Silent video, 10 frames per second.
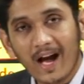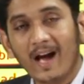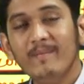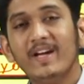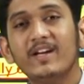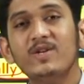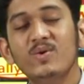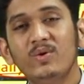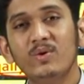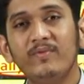I make a
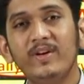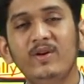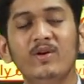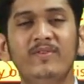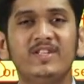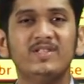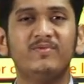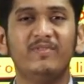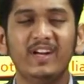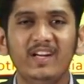YouTube video which is
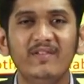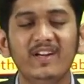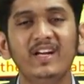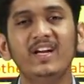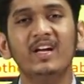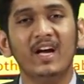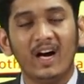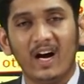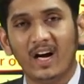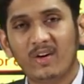very, very
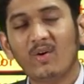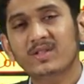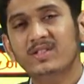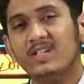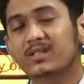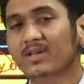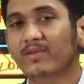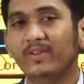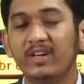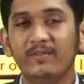atrocious or
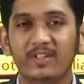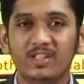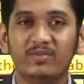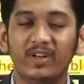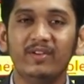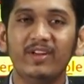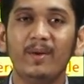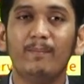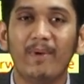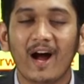which is very, very
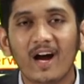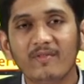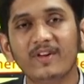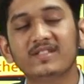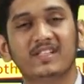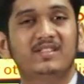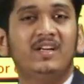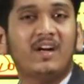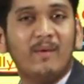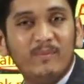bad for such
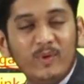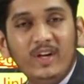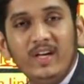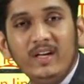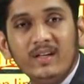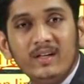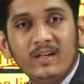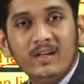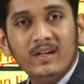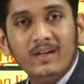a community.
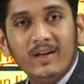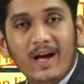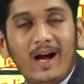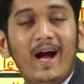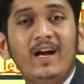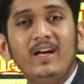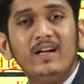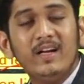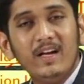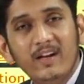And
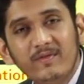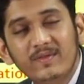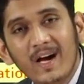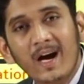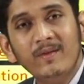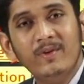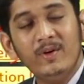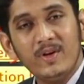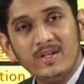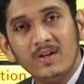if that
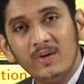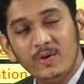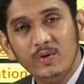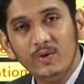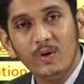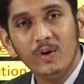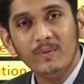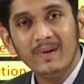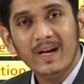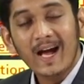video is on
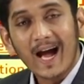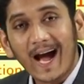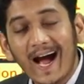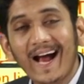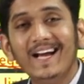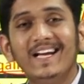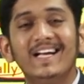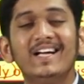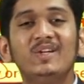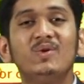YouTube and
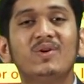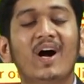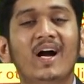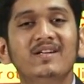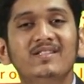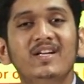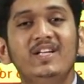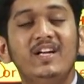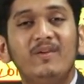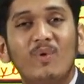you can't say
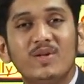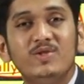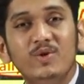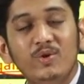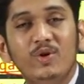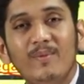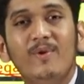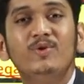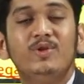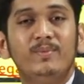it was YouTube
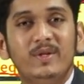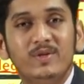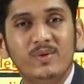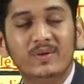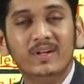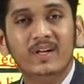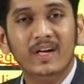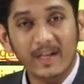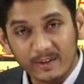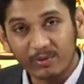who should be sued,
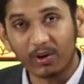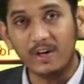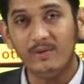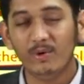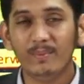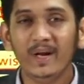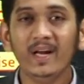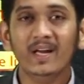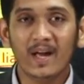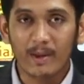it would
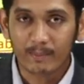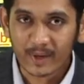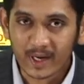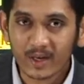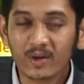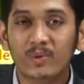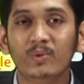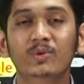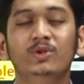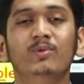be me
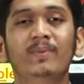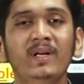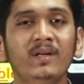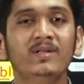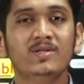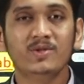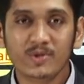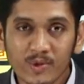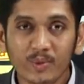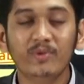who should be
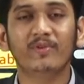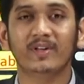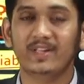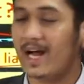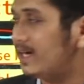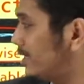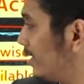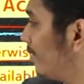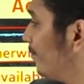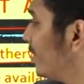sued for that.